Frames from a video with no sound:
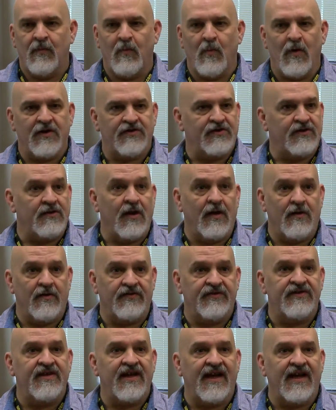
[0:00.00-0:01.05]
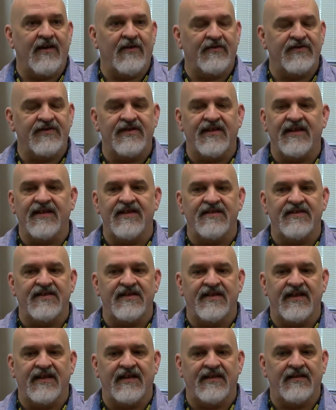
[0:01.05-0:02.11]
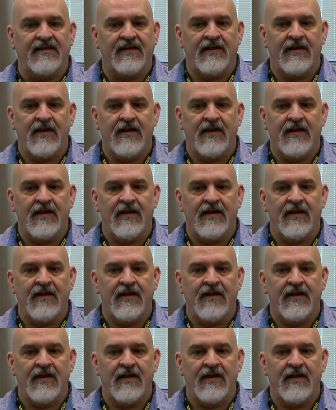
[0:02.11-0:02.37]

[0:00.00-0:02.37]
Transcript: washcloths, towels, things that